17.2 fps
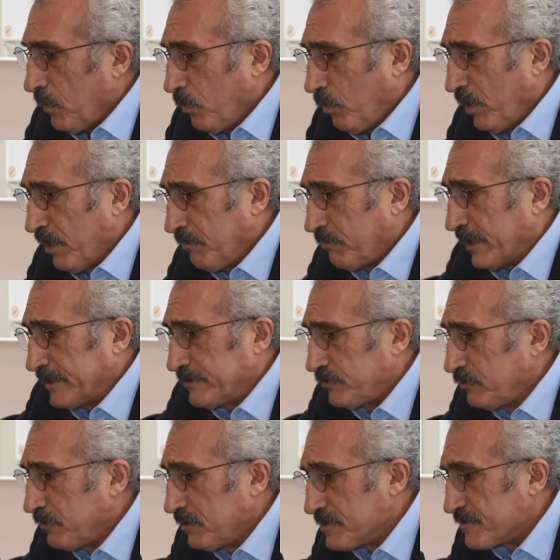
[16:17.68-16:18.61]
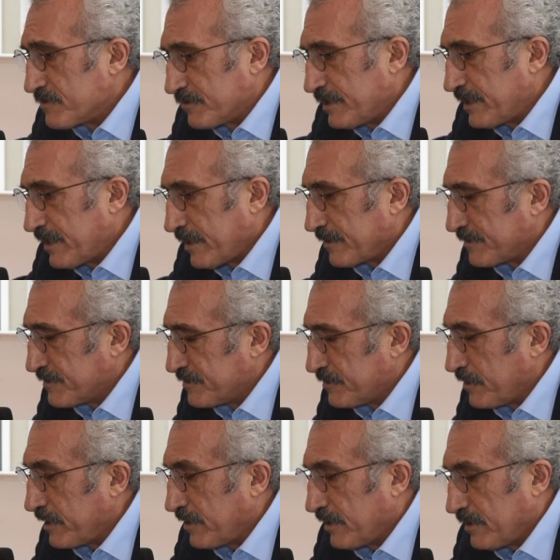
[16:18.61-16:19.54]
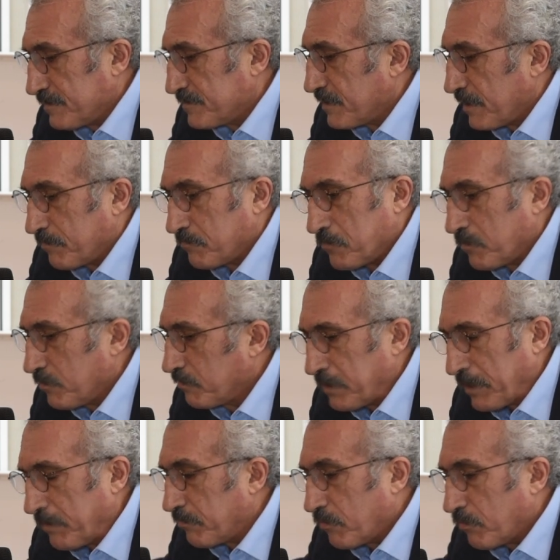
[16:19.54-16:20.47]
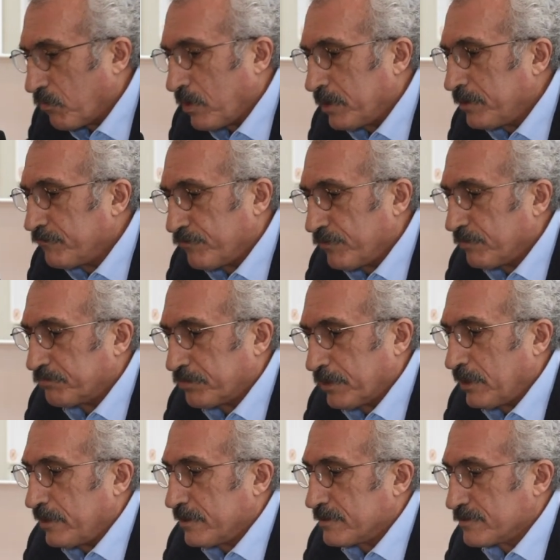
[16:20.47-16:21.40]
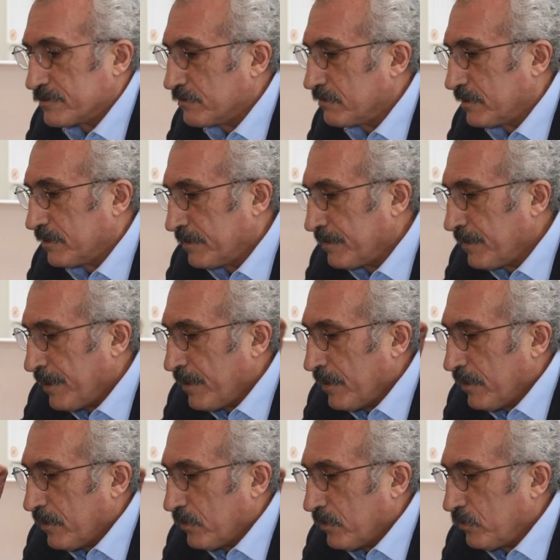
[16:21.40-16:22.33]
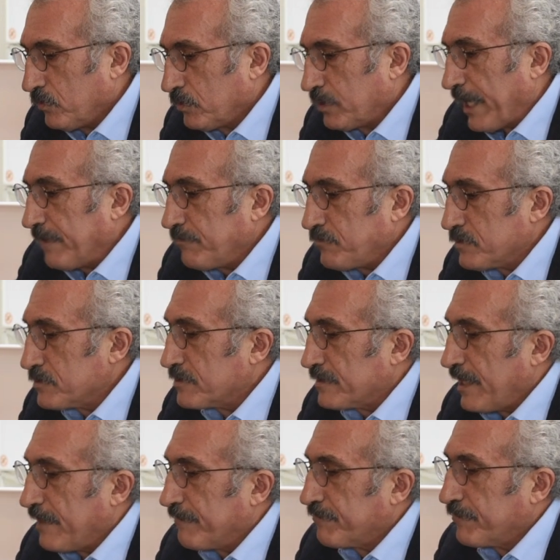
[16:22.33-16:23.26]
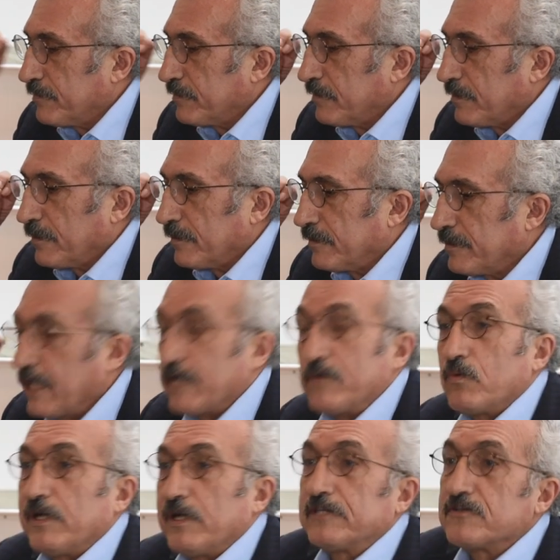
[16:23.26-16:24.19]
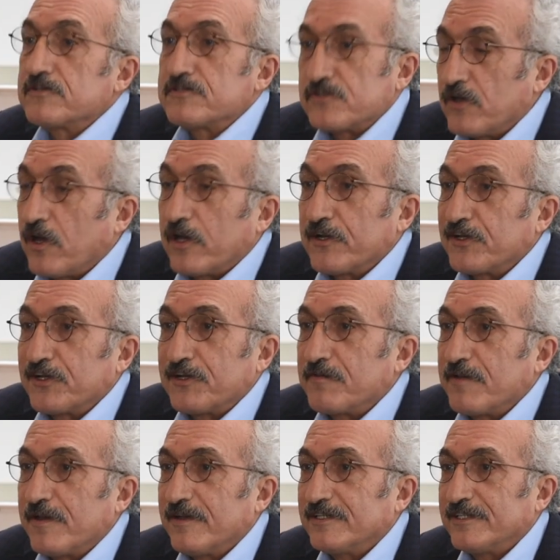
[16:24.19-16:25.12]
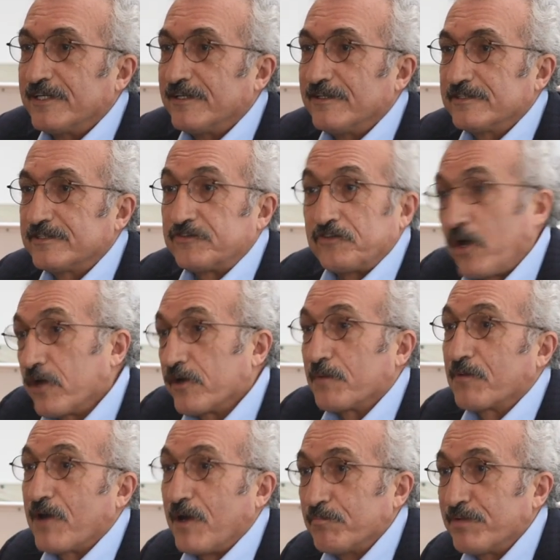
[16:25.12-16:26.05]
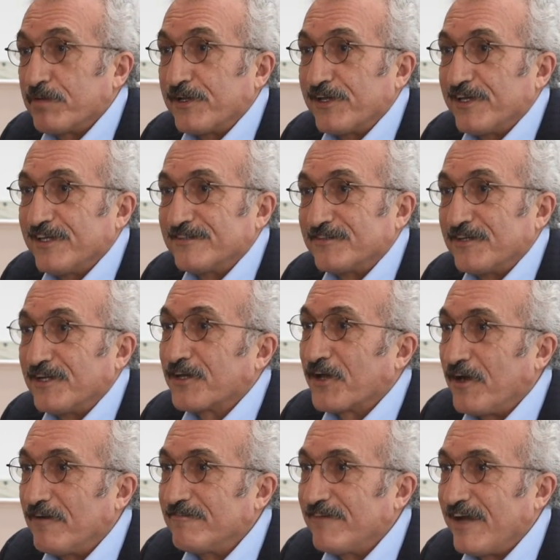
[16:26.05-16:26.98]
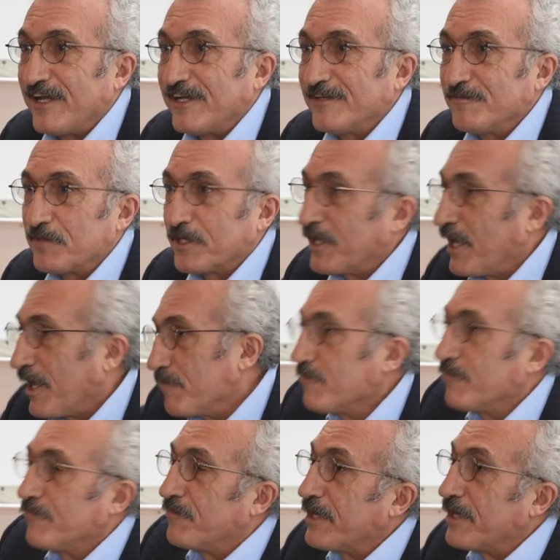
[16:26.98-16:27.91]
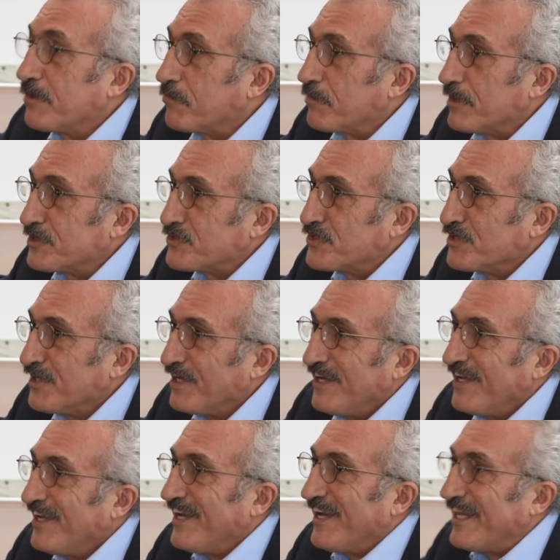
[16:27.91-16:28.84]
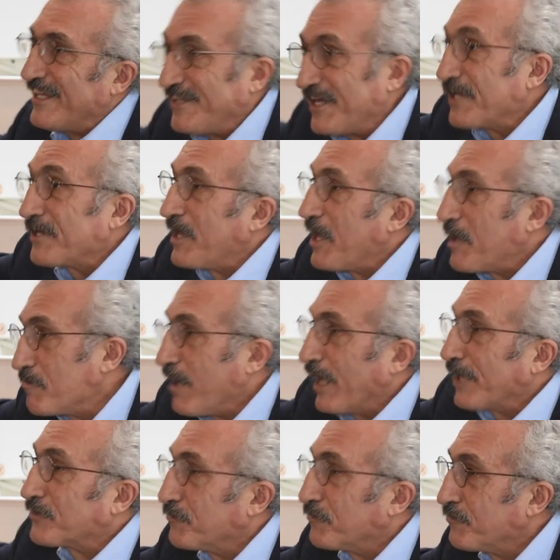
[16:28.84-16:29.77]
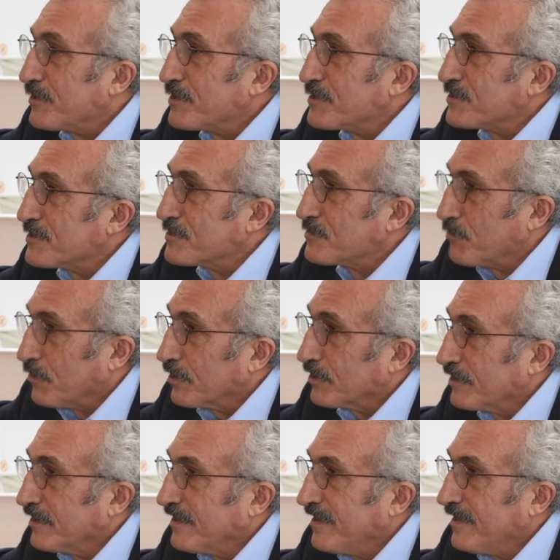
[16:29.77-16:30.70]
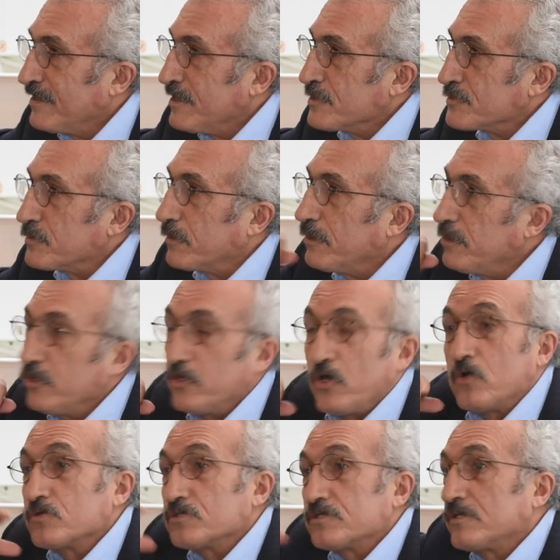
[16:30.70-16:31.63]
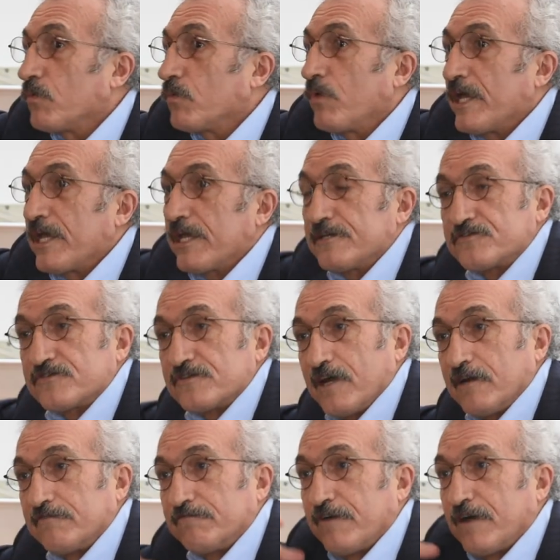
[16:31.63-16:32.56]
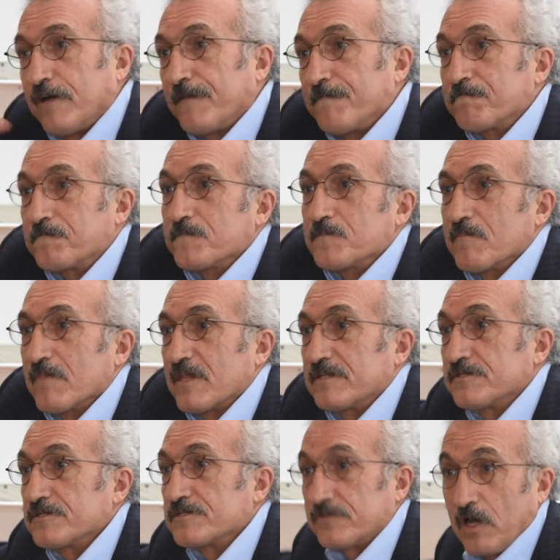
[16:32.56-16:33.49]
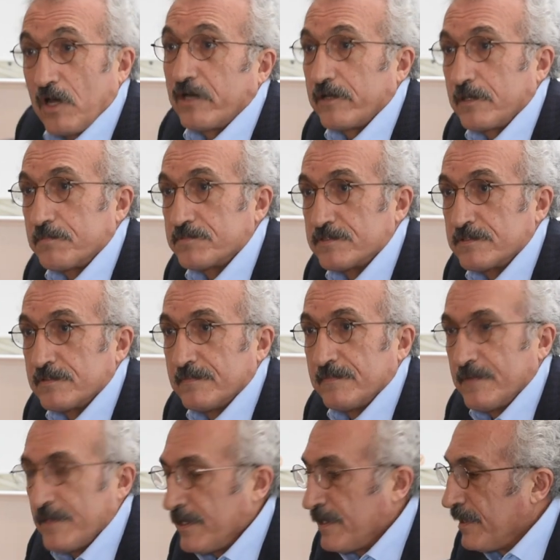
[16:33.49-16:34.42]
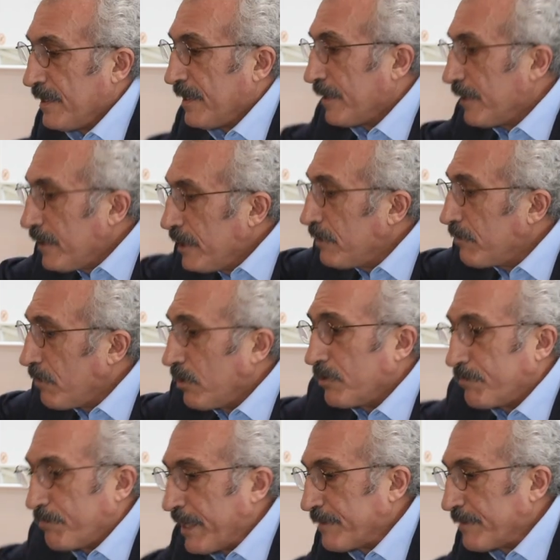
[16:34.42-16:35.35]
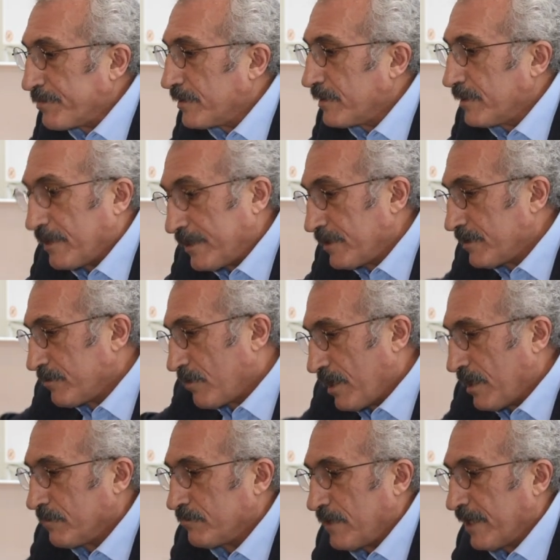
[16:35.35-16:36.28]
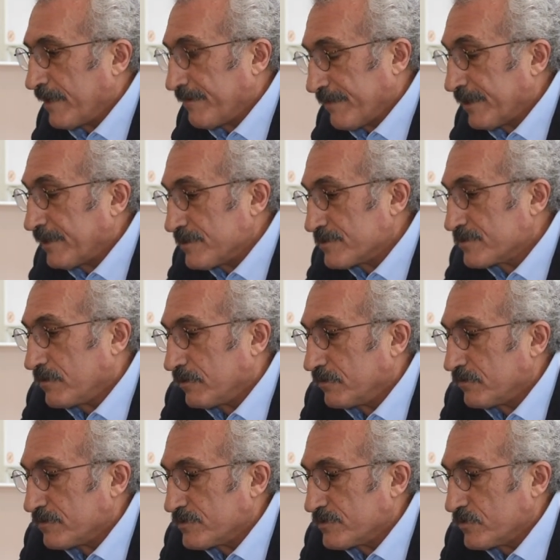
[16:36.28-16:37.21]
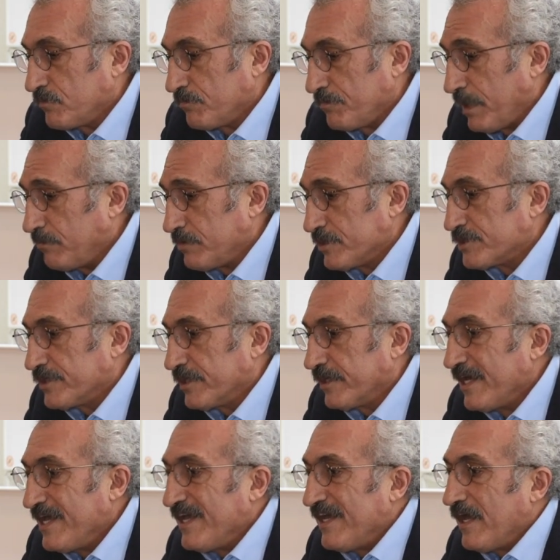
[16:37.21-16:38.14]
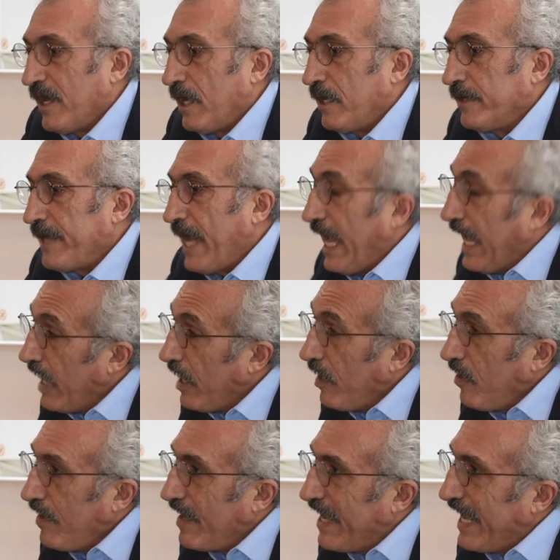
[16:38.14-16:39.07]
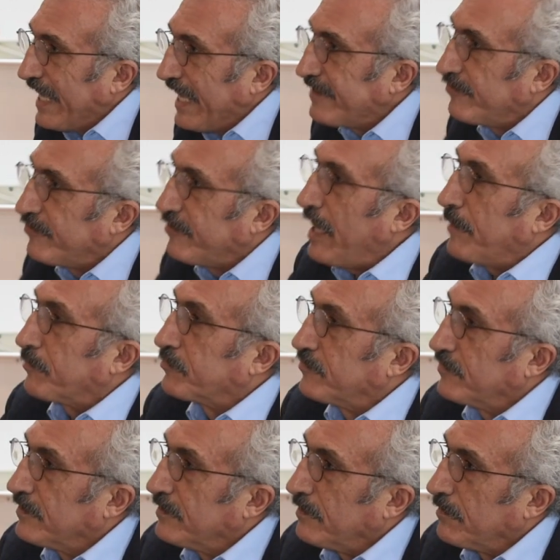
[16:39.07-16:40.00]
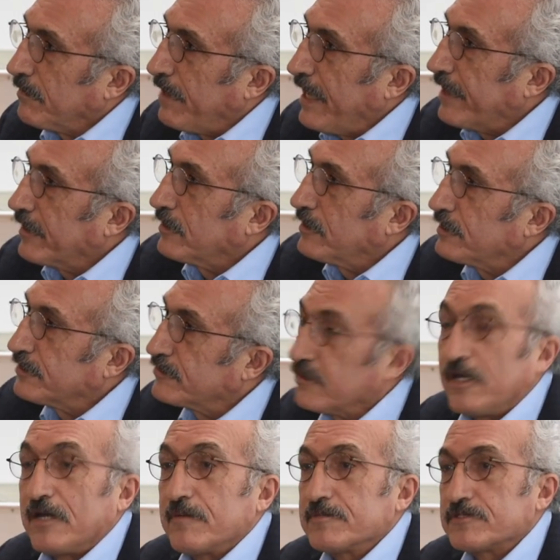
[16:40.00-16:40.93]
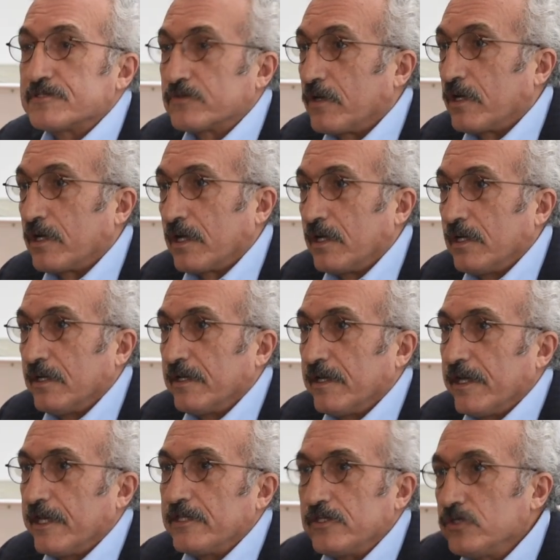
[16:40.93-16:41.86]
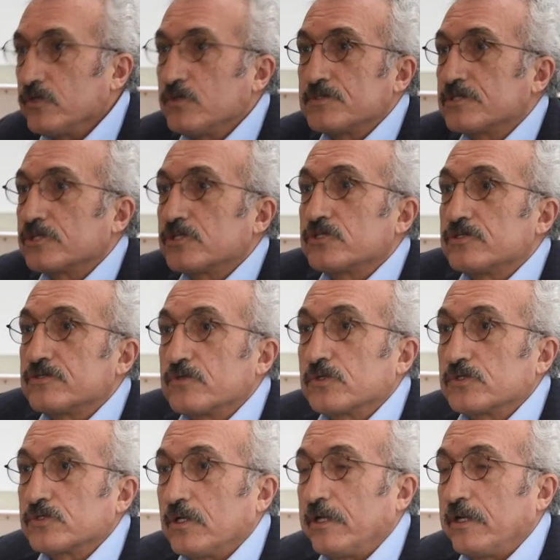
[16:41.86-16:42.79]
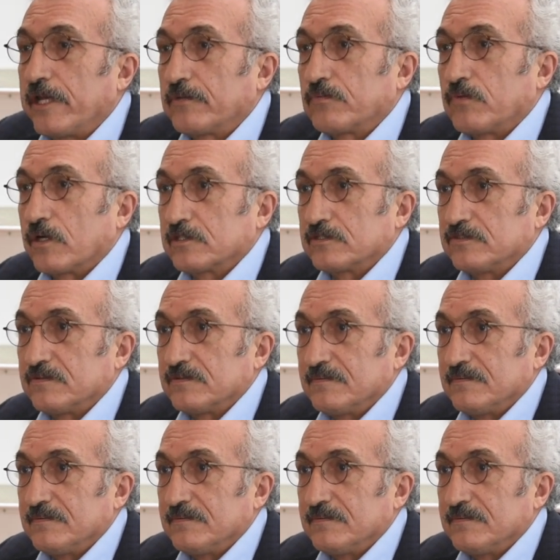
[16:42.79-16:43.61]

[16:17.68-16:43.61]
One of my students did a study, is a wonderful, brilliant student who came to Stanford, then went to start a startup company in Silicon Valley, became very rich, and then came back to finish his work. So he knows the ways of the startups. He wrote a paper, and I think he's going to soon publish it, on how adept radical Islamists are in using social networks.